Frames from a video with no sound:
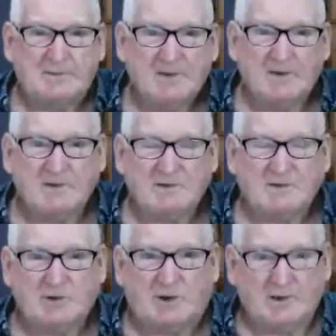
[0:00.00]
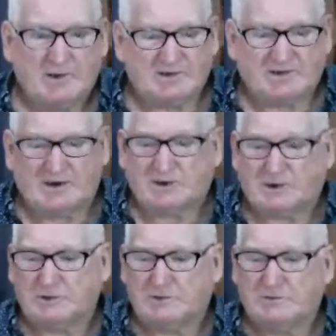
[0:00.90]
It is not a
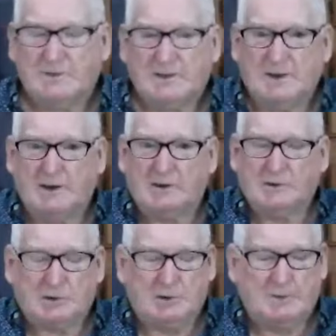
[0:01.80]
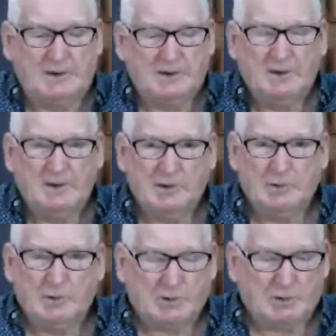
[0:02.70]
statute. And Toomey, you
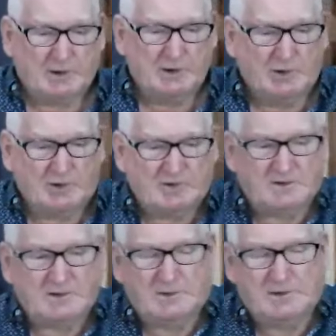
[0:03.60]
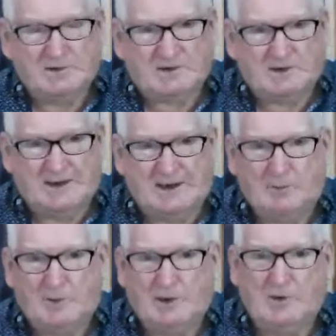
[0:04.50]
were talking nonsense when you said that
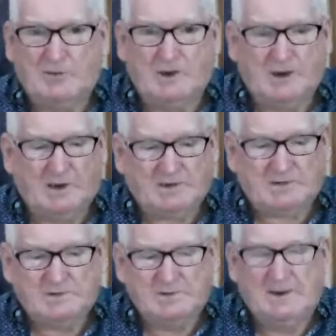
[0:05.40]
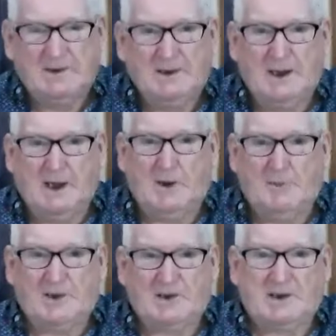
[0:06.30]
in one of your videos. And
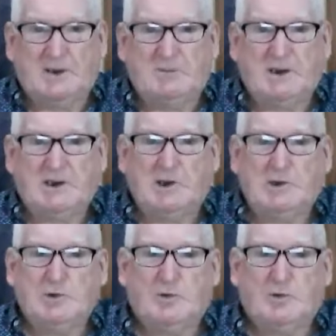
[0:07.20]
I'm going to keep getting in your